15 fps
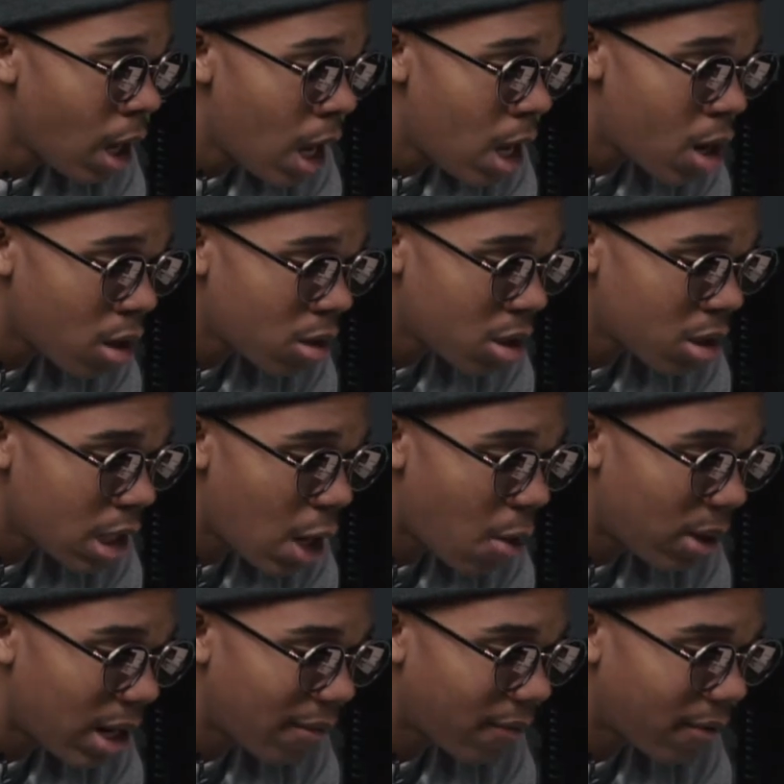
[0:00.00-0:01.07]
He also said,
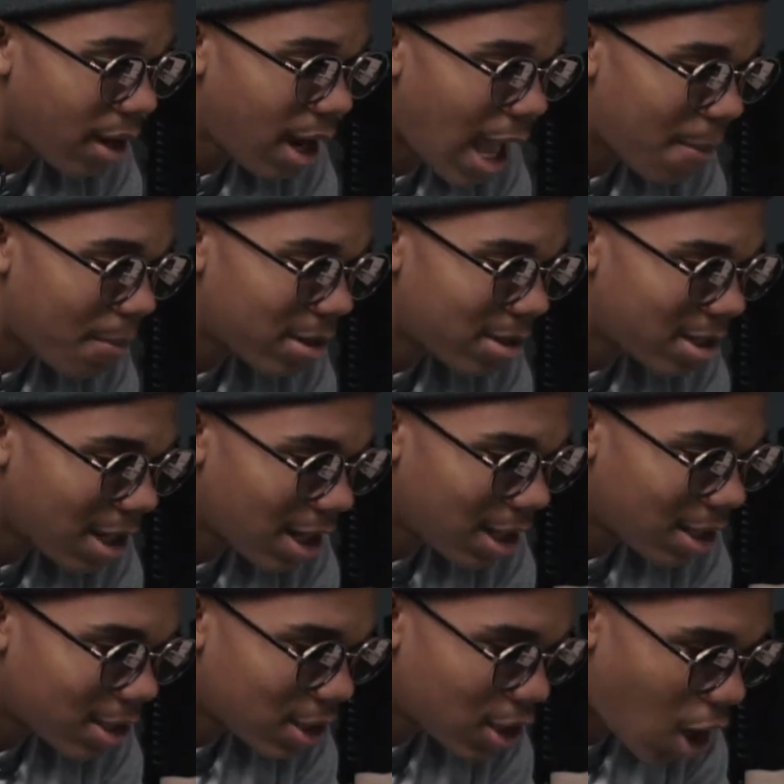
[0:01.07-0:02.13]
whatever happened to
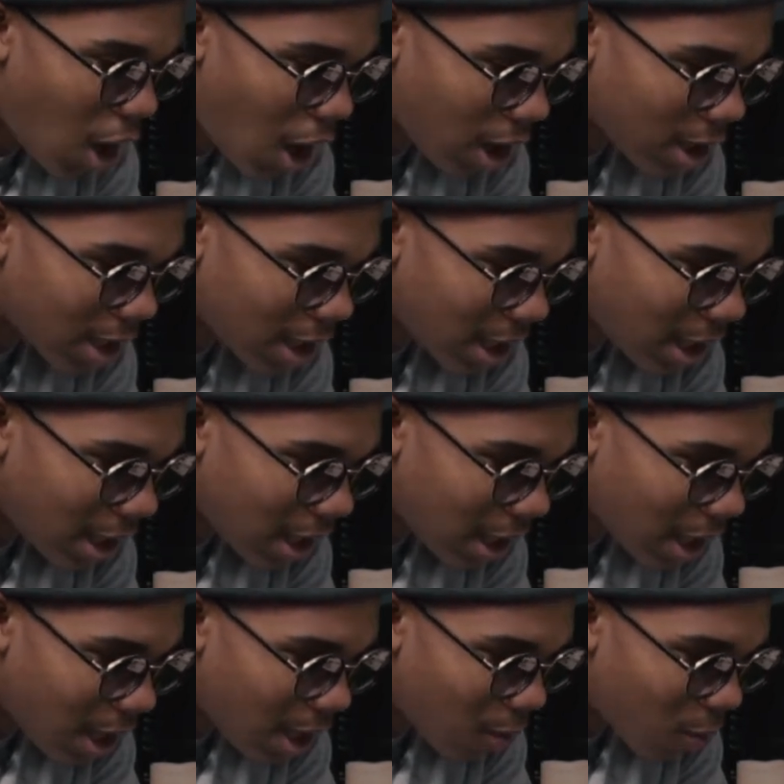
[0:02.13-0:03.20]
us talking,
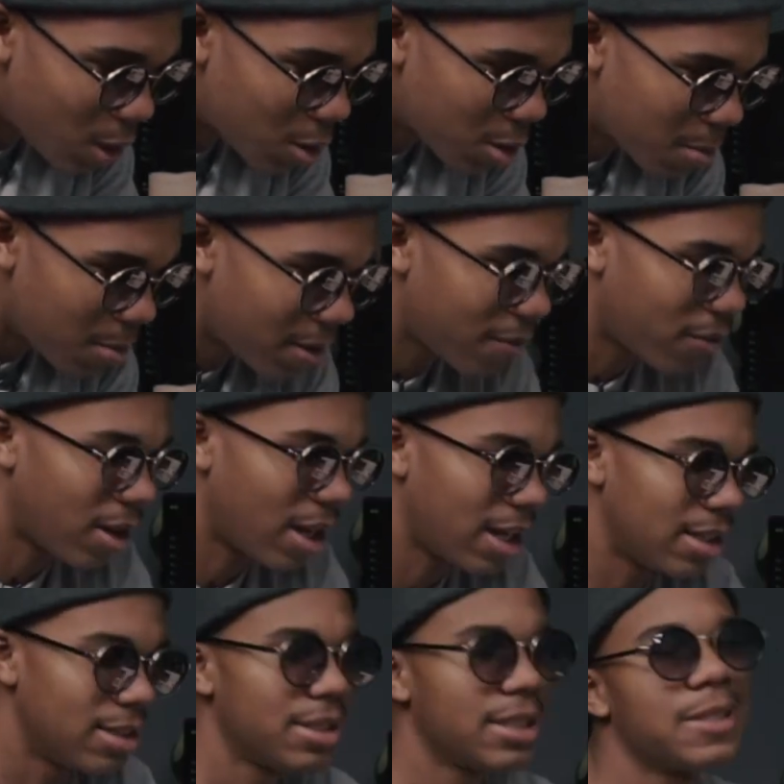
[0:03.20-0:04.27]
we used to be
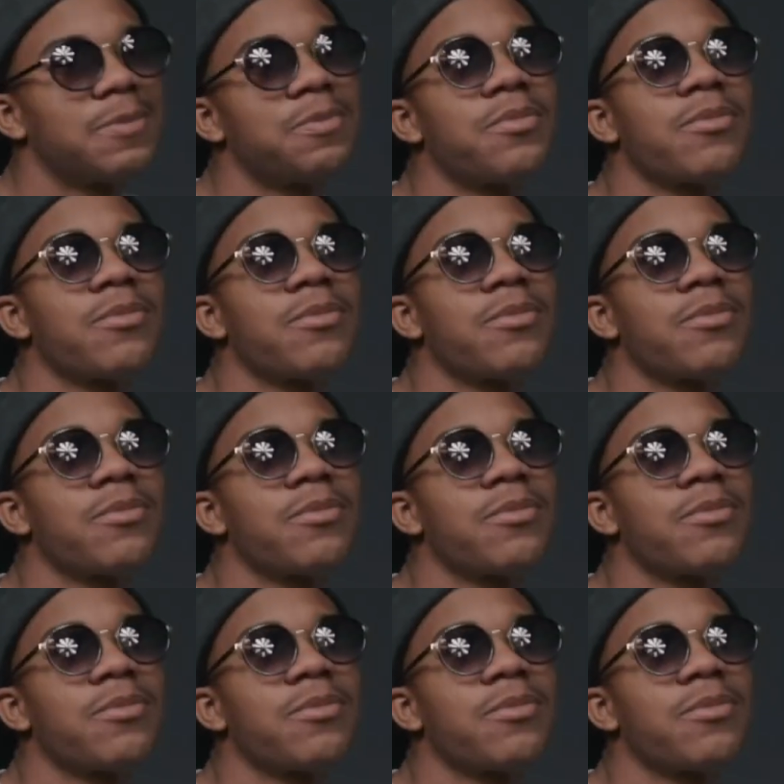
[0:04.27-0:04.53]
friends.